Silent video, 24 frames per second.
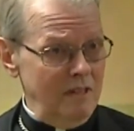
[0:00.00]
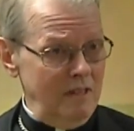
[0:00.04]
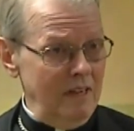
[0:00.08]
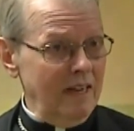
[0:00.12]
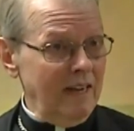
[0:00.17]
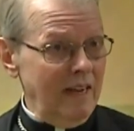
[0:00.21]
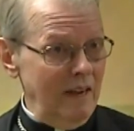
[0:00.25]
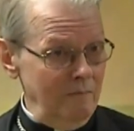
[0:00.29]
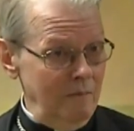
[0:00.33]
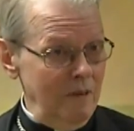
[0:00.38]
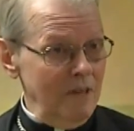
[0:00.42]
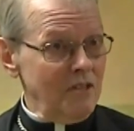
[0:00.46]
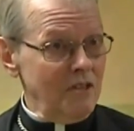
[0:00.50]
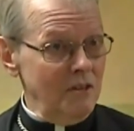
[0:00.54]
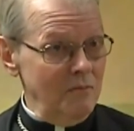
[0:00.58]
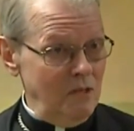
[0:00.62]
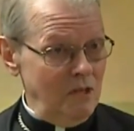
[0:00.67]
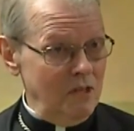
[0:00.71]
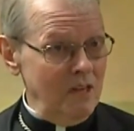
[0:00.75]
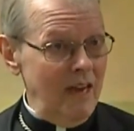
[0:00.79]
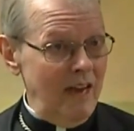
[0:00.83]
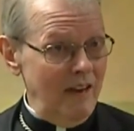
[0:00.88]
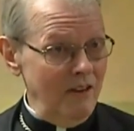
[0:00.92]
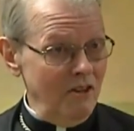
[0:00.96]
it can be
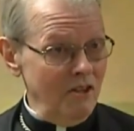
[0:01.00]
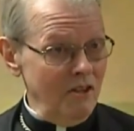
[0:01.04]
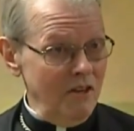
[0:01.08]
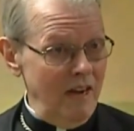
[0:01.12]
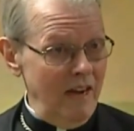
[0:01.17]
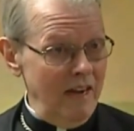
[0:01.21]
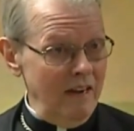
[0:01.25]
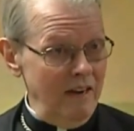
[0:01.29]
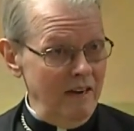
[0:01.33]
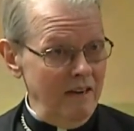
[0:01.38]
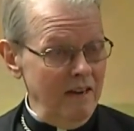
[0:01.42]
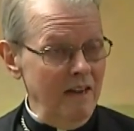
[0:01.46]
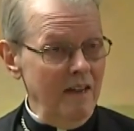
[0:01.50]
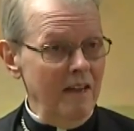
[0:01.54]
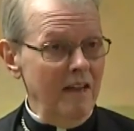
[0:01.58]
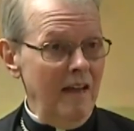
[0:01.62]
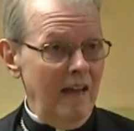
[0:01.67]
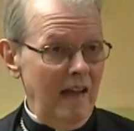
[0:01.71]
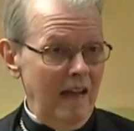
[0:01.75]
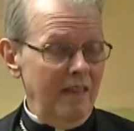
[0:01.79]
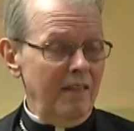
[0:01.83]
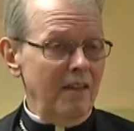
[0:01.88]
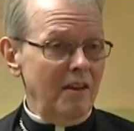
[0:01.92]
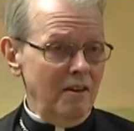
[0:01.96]
substantiated
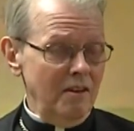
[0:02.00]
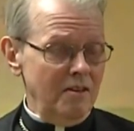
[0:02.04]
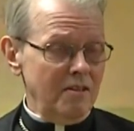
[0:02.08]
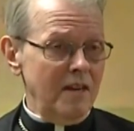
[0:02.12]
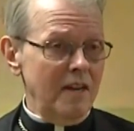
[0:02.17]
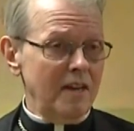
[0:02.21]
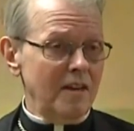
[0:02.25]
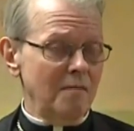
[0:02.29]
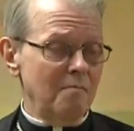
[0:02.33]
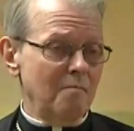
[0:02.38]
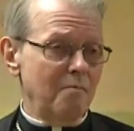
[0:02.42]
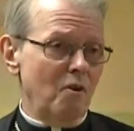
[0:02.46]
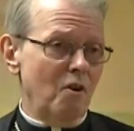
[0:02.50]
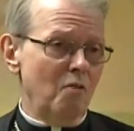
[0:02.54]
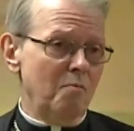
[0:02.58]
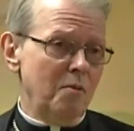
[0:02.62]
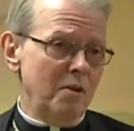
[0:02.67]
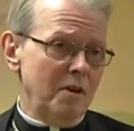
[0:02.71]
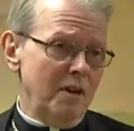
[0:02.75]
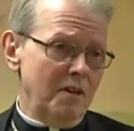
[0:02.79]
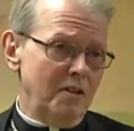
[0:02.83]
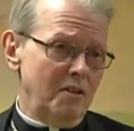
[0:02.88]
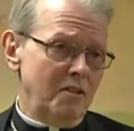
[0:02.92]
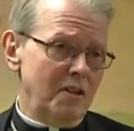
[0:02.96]
and then you take
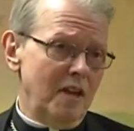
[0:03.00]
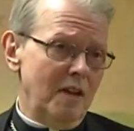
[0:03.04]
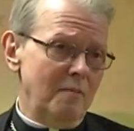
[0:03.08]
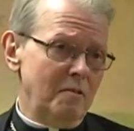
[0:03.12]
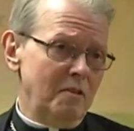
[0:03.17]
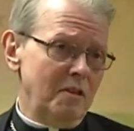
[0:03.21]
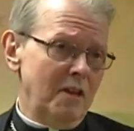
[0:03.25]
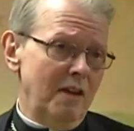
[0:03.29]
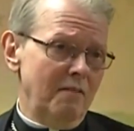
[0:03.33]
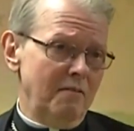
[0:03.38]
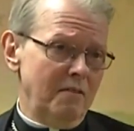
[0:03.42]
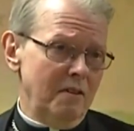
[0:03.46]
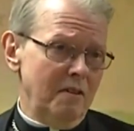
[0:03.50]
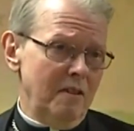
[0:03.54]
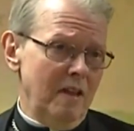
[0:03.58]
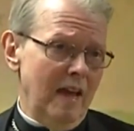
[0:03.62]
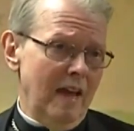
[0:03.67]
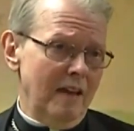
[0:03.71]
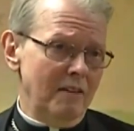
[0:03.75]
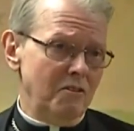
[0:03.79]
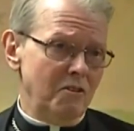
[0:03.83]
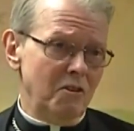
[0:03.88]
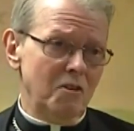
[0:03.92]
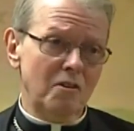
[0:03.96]
appropriate steps after
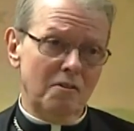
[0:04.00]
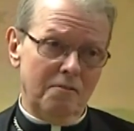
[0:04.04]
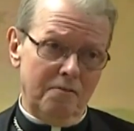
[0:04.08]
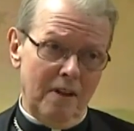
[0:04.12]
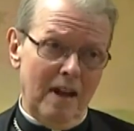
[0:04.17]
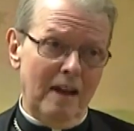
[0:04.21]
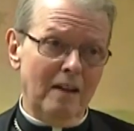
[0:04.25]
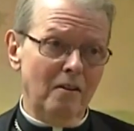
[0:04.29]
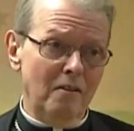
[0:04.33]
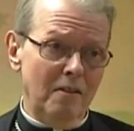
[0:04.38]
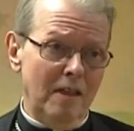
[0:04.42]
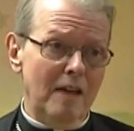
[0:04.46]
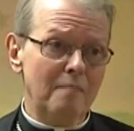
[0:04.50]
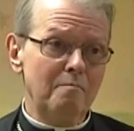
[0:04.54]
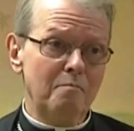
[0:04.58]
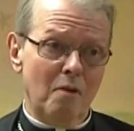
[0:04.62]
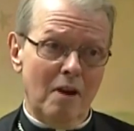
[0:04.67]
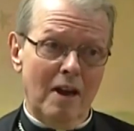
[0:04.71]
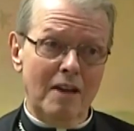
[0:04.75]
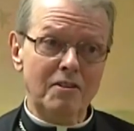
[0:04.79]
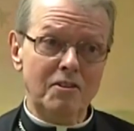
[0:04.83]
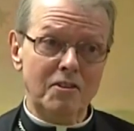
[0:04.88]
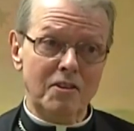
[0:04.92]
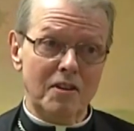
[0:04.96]
that so you follow that
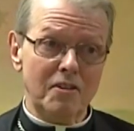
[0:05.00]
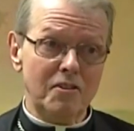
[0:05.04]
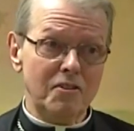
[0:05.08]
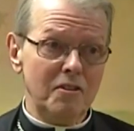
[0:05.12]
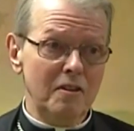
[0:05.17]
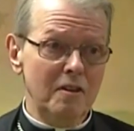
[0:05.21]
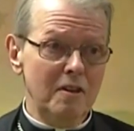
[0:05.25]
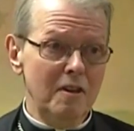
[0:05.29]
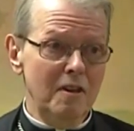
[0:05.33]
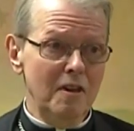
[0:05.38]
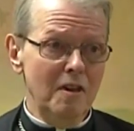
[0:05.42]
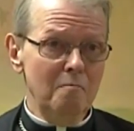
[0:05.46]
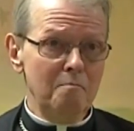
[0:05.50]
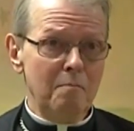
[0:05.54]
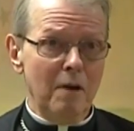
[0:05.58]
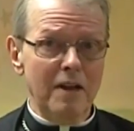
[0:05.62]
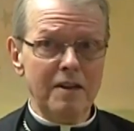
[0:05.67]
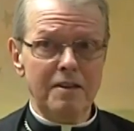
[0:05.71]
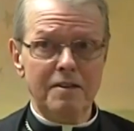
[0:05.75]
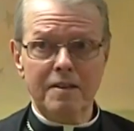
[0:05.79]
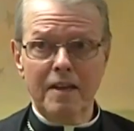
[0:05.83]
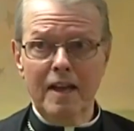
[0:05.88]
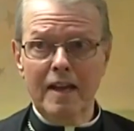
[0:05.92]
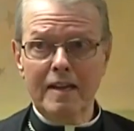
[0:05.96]
process
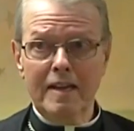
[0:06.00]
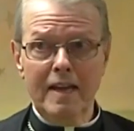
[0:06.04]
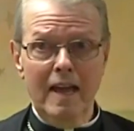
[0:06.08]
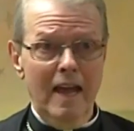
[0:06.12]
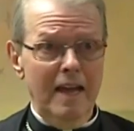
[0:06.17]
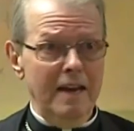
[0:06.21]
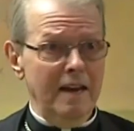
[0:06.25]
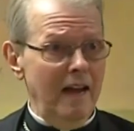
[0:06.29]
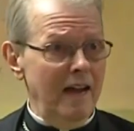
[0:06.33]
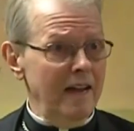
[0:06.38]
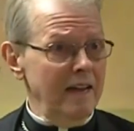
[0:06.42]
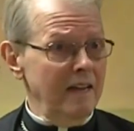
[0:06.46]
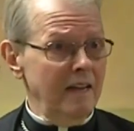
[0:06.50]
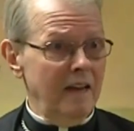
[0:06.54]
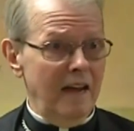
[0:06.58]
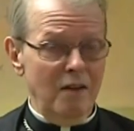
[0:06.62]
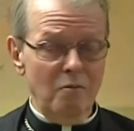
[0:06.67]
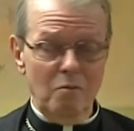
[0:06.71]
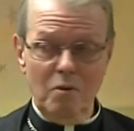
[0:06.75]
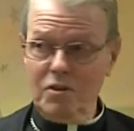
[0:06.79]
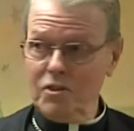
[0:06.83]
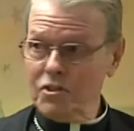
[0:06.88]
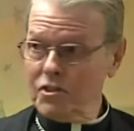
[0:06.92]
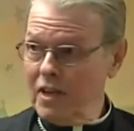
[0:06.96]
but again i,
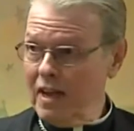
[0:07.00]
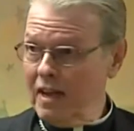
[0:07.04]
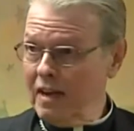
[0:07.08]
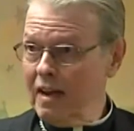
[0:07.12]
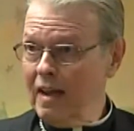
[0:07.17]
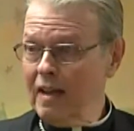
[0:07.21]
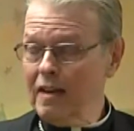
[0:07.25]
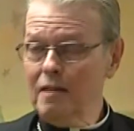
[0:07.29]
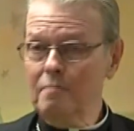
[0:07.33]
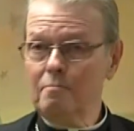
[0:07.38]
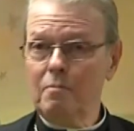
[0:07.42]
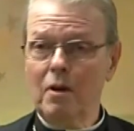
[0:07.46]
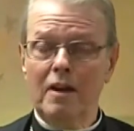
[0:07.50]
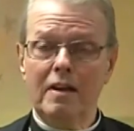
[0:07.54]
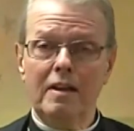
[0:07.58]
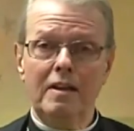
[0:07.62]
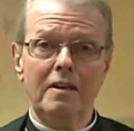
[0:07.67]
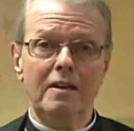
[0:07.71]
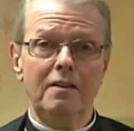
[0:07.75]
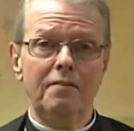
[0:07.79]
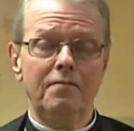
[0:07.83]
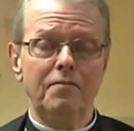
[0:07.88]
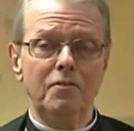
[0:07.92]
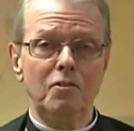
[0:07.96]
I would say to
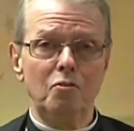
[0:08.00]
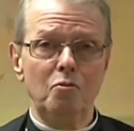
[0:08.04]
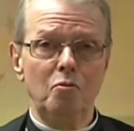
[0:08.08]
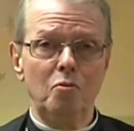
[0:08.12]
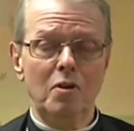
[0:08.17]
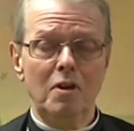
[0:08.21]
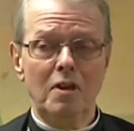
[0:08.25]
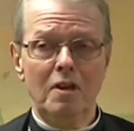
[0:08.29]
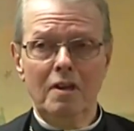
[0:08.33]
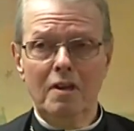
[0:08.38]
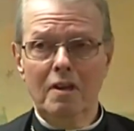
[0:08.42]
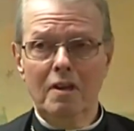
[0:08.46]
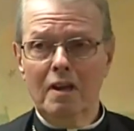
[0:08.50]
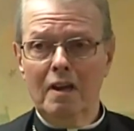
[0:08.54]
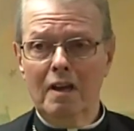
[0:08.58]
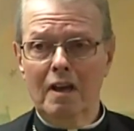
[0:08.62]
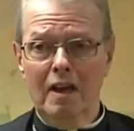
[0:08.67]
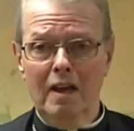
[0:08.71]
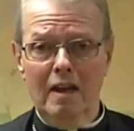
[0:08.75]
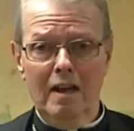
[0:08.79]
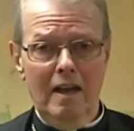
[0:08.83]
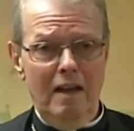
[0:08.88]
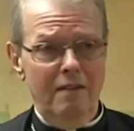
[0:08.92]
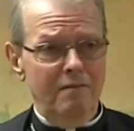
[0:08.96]
anybody if you
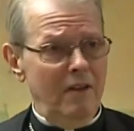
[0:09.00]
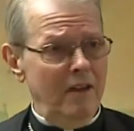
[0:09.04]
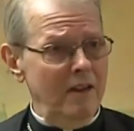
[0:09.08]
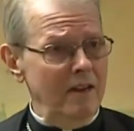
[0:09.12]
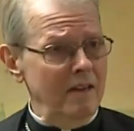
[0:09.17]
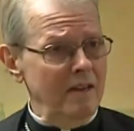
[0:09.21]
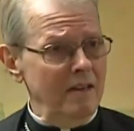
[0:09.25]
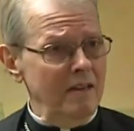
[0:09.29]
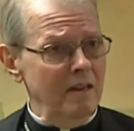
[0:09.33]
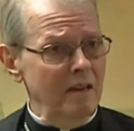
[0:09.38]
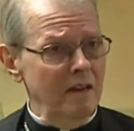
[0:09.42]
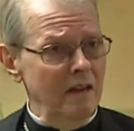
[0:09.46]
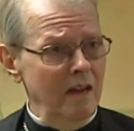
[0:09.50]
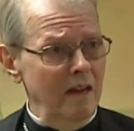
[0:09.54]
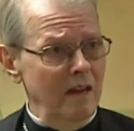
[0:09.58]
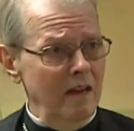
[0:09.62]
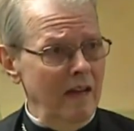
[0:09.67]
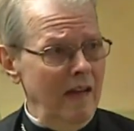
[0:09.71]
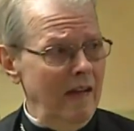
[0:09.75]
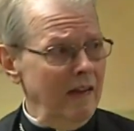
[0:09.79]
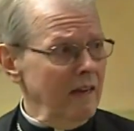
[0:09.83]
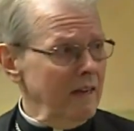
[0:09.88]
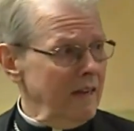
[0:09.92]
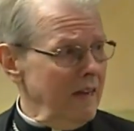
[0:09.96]
uh, have any uh,
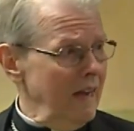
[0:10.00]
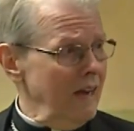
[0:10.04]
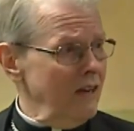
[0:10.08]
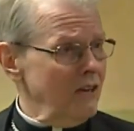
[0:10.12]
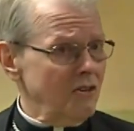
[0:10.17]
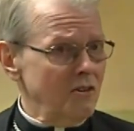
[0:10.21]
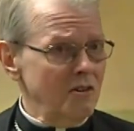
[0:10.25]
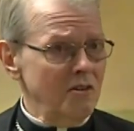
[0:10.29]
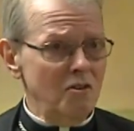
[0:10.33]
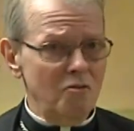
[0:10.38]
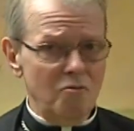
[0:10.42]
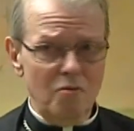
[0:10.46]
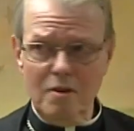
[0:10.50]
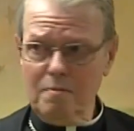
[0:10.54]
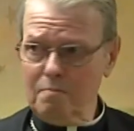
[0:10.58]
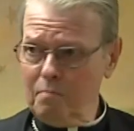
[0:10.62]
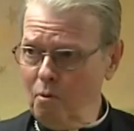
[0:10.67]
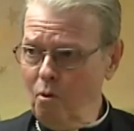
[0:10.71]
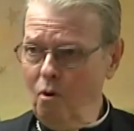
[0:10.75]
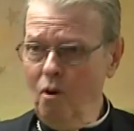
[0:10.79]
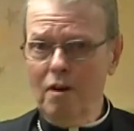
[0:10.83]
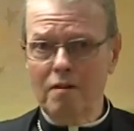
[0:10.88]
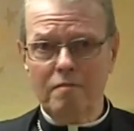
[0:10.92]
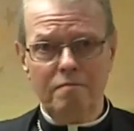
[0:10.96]
allegation to
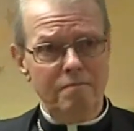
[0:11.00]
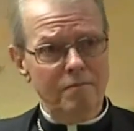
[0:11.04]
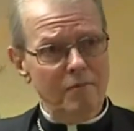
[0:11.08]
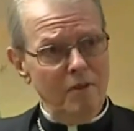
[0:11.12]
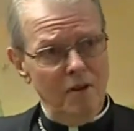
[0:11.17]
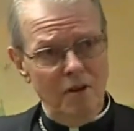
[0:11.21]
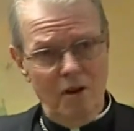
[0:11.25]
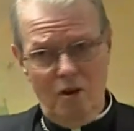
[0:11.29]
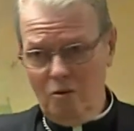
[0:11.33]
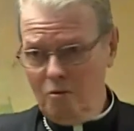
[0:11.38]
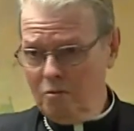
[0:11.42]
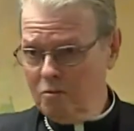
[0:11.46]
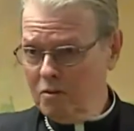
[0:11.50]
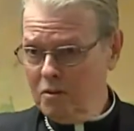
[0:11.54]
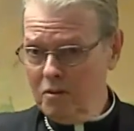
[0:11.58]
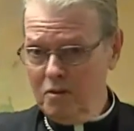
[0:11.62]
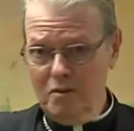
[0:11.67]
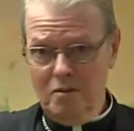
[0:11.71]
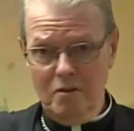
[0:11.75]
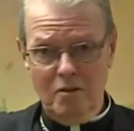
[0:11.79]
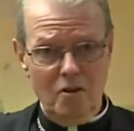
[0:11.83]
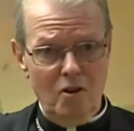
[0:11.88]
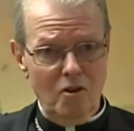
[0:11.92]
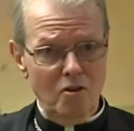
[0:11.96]
report you know
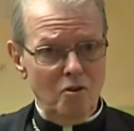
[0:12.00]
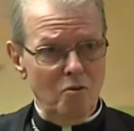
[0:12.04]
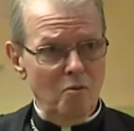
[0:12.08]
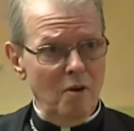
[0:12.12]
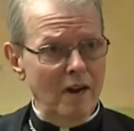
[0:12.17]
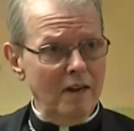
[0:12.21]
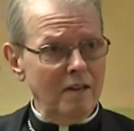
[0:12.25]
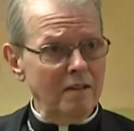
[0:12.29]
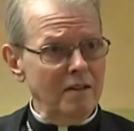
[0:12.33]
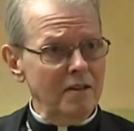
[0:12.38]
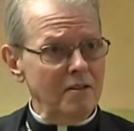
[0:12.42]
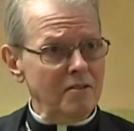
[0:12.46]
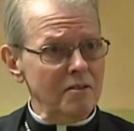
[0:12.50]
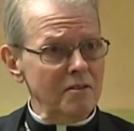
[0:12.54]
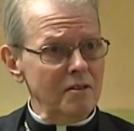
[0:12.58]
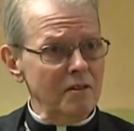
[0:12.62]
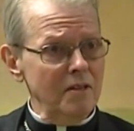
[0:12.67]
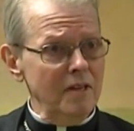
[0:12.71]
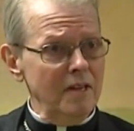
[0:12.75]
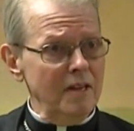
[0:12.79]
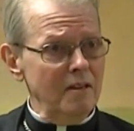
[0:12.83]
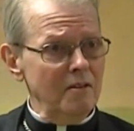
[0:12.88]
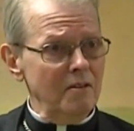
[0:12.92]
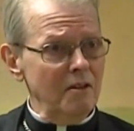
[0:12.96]
go directly to the
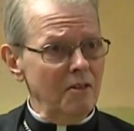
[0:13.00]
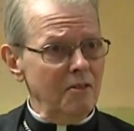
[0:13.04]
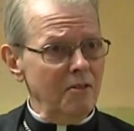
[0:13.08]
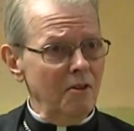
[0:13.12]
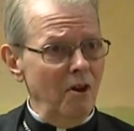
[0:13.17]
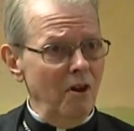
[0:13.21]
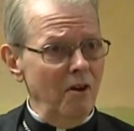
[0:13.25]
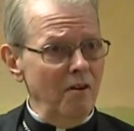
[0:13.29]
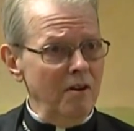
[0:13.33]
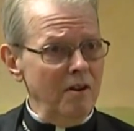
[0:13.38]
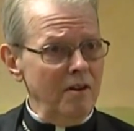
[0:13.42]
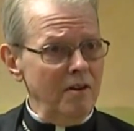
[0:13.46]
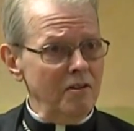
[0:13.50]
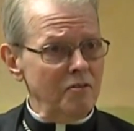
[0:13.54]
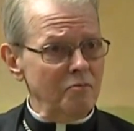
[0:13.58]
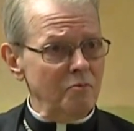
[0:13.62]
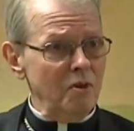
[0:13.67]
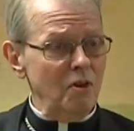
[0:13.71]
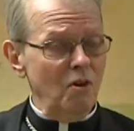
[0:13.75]
legal authorities.